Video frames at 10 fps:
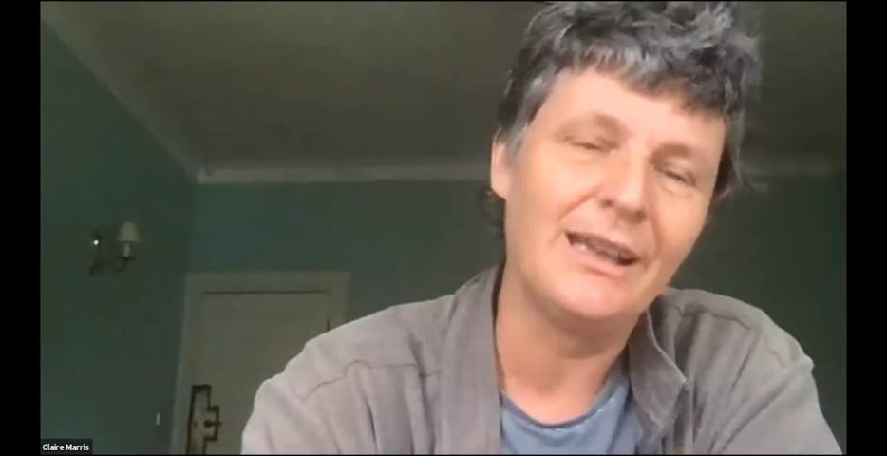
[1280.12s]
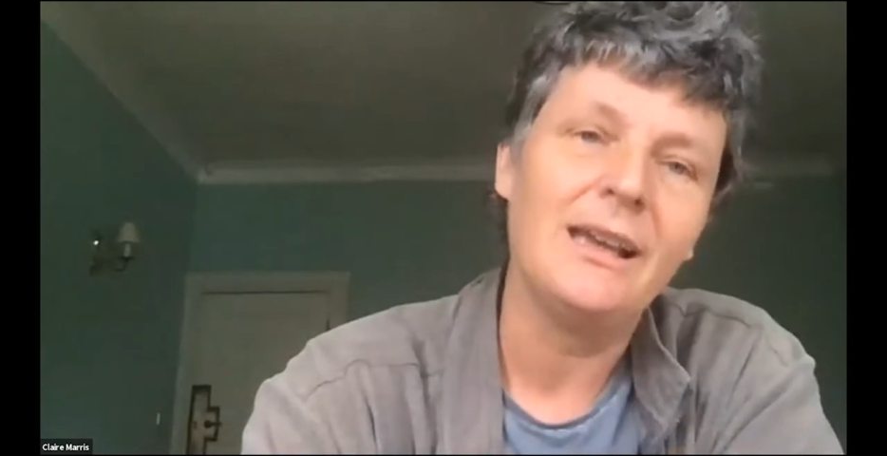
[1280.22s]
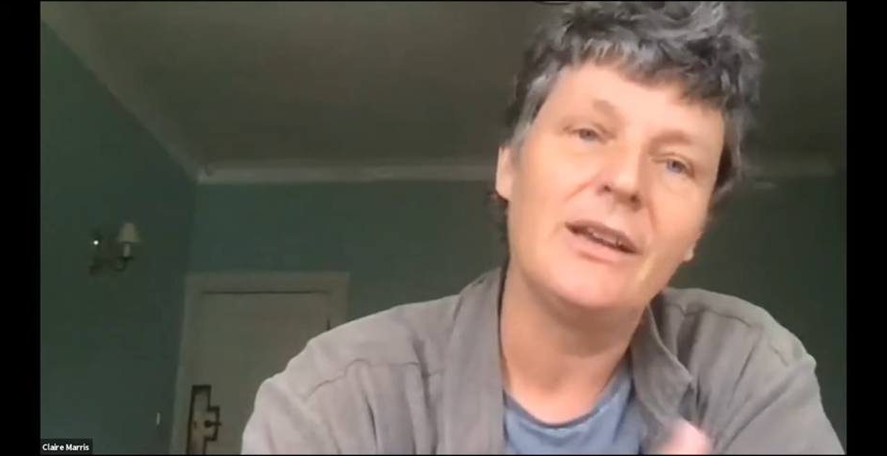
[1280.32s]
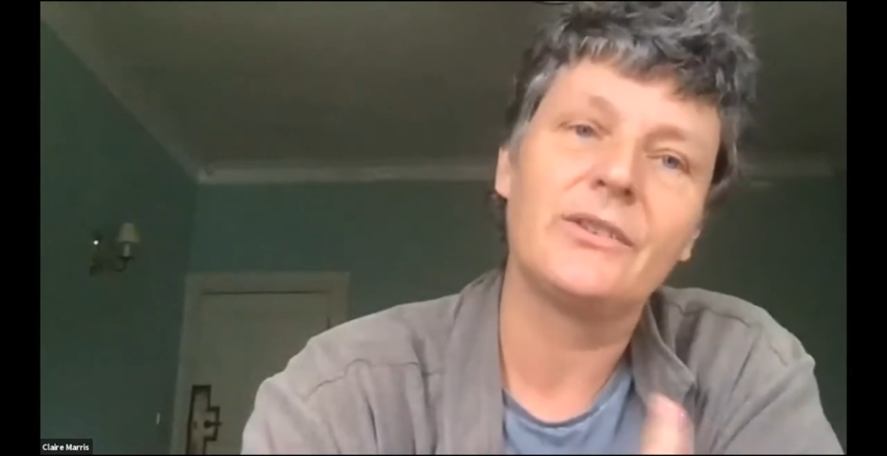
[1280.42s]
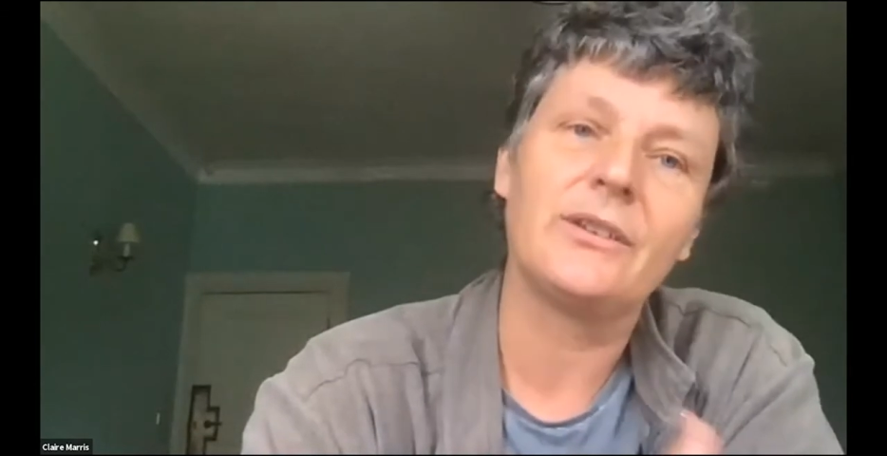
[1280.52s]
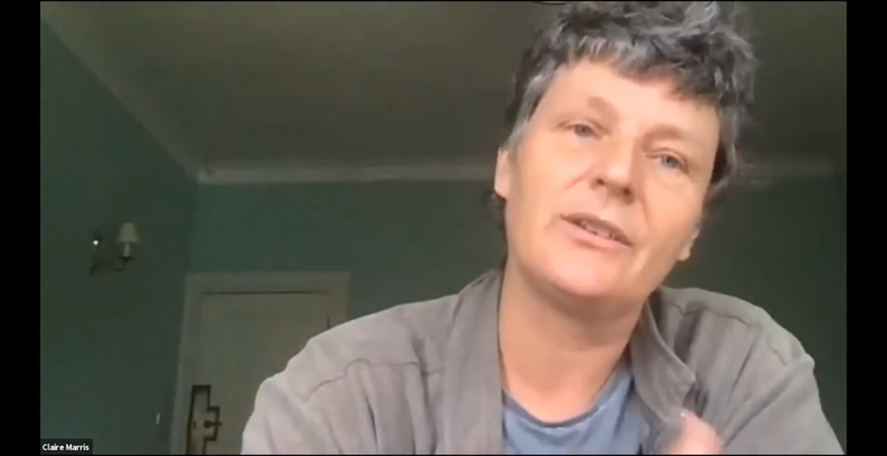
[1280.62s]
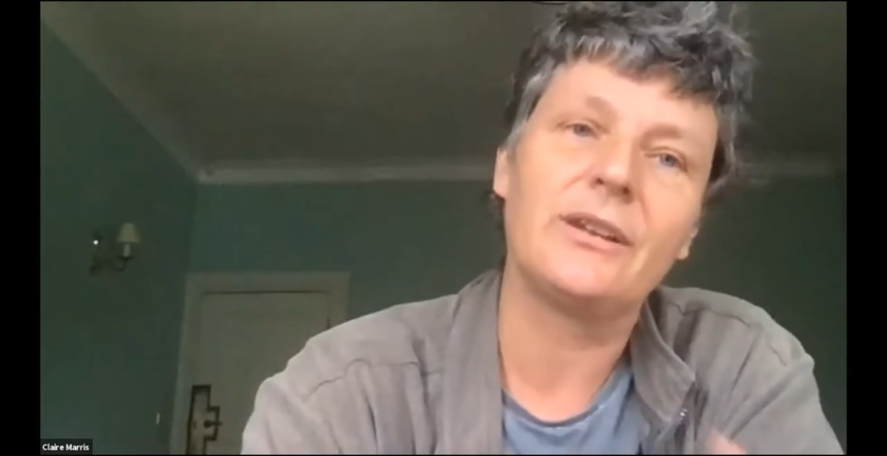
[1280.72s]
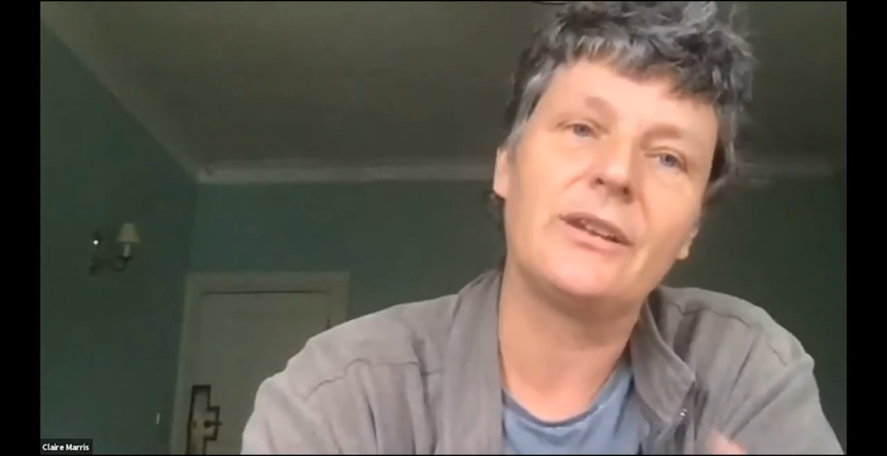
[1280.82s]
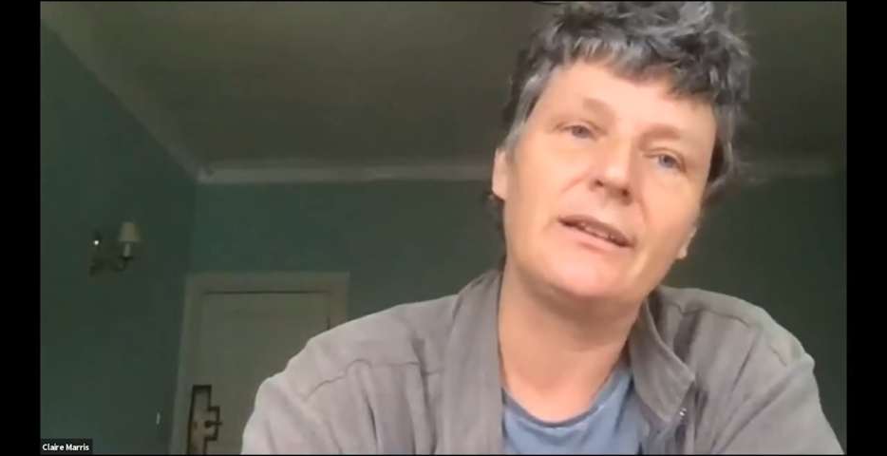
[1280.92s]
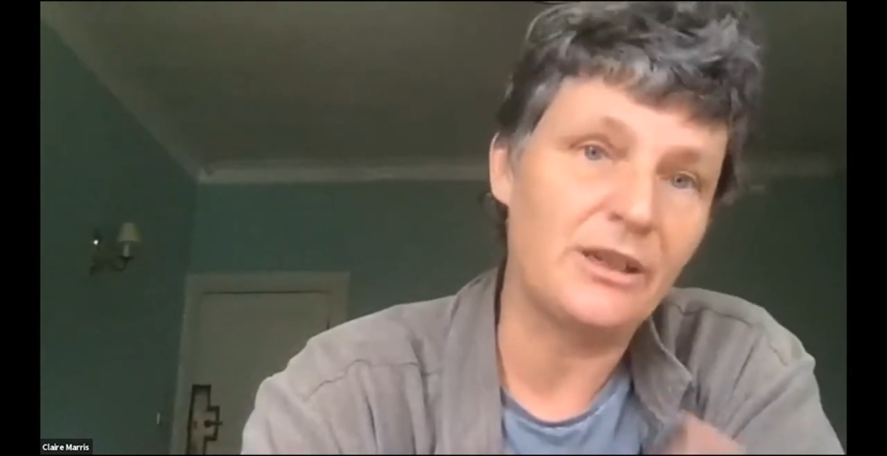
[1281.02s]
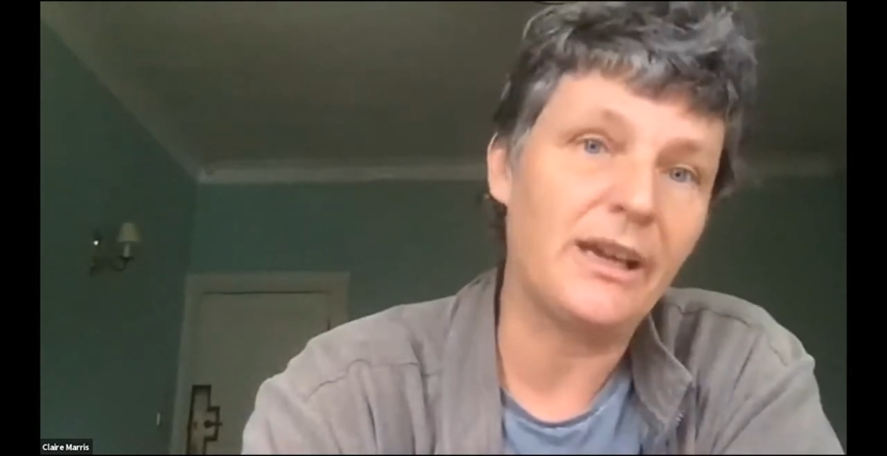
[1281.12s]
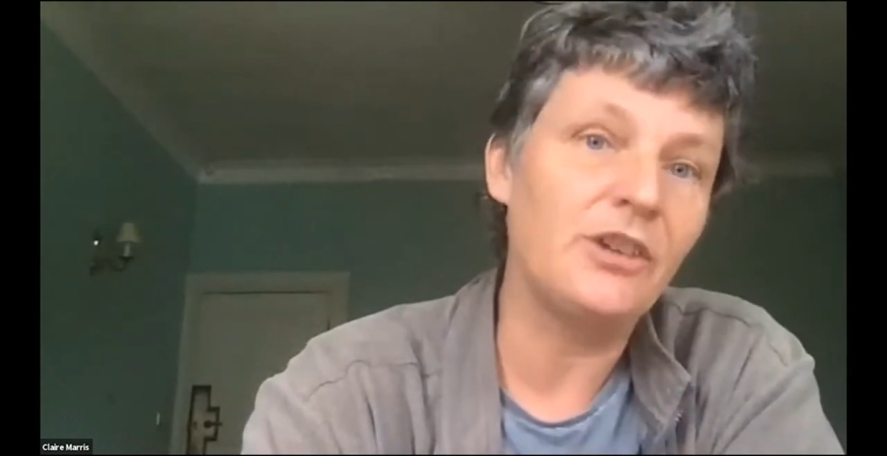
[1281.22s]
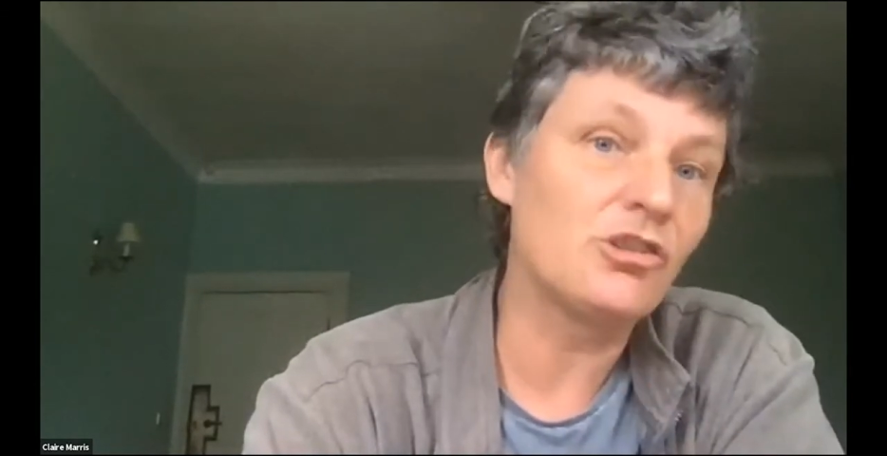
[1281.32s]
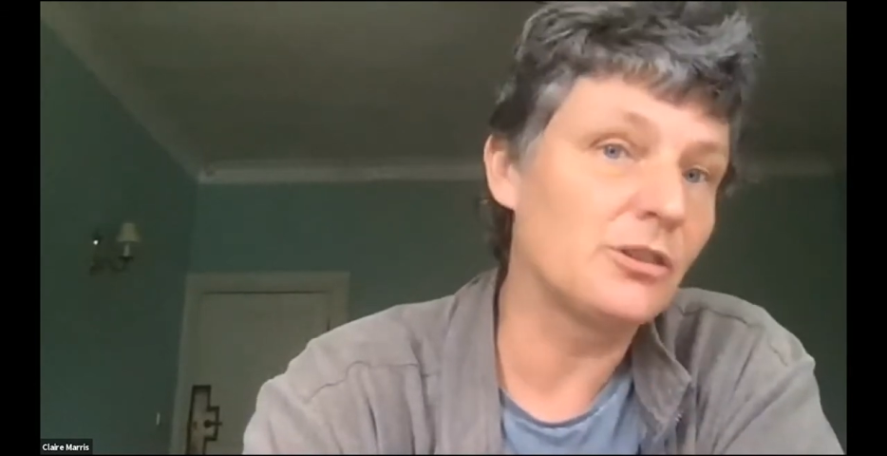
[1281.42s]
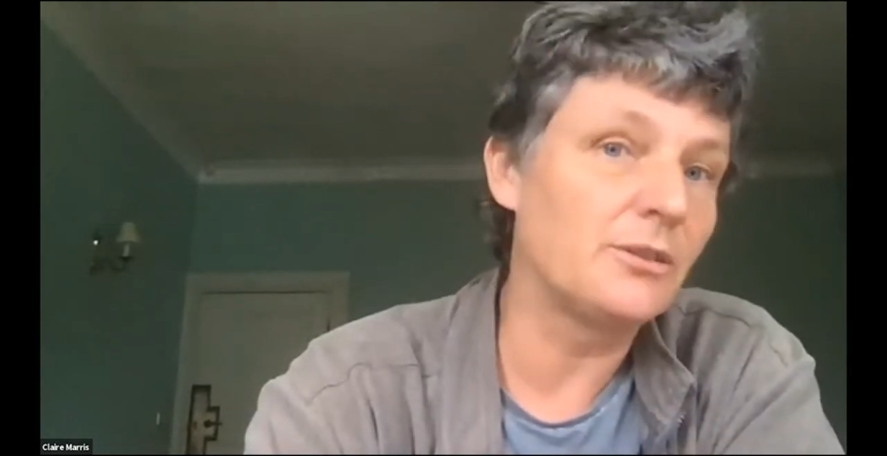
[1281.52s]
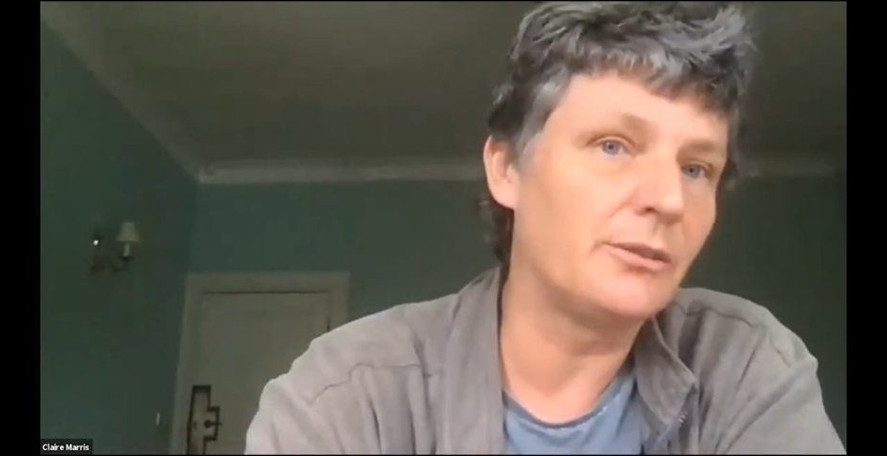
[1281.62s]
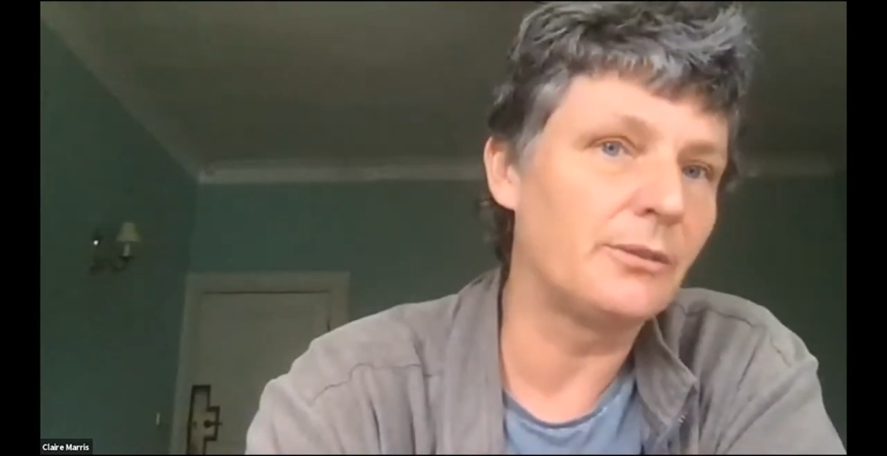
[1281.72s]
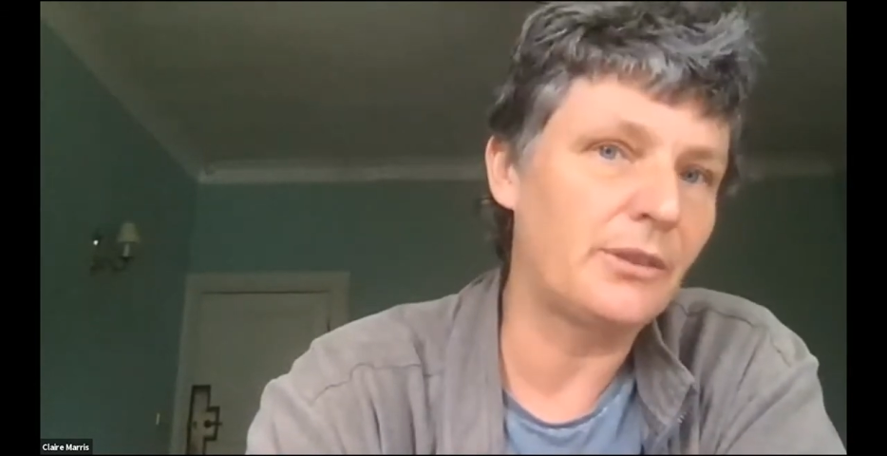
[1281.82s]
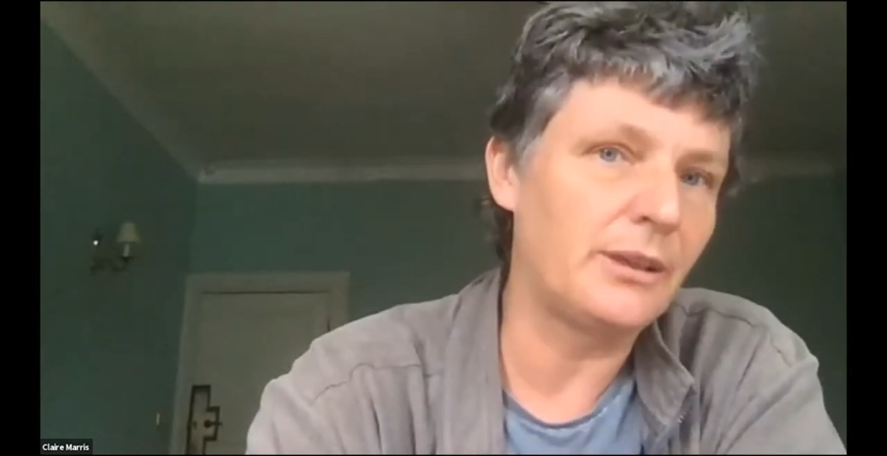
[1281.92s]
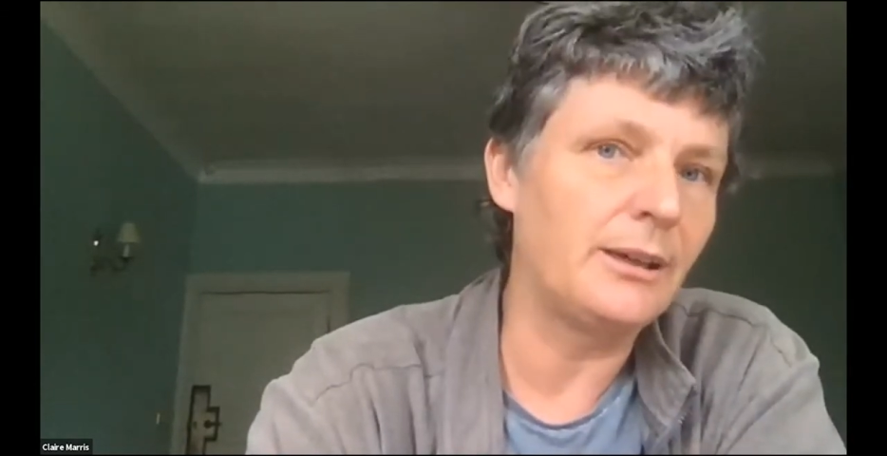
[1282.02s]
so that
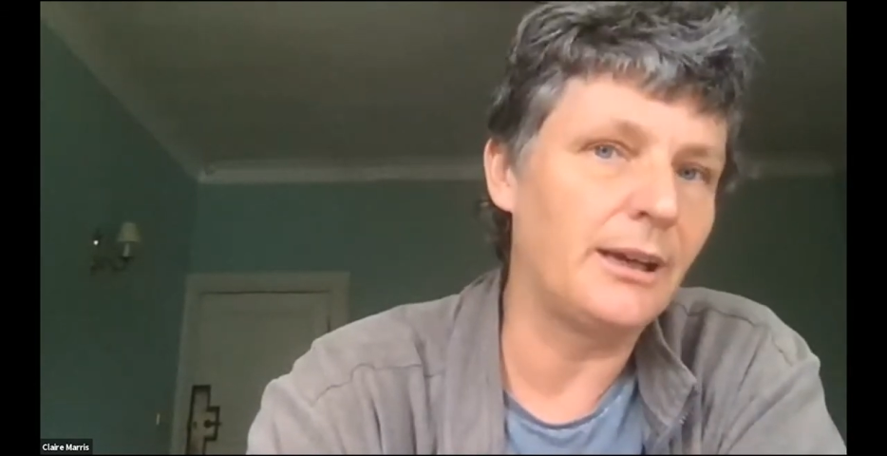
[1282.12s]
educational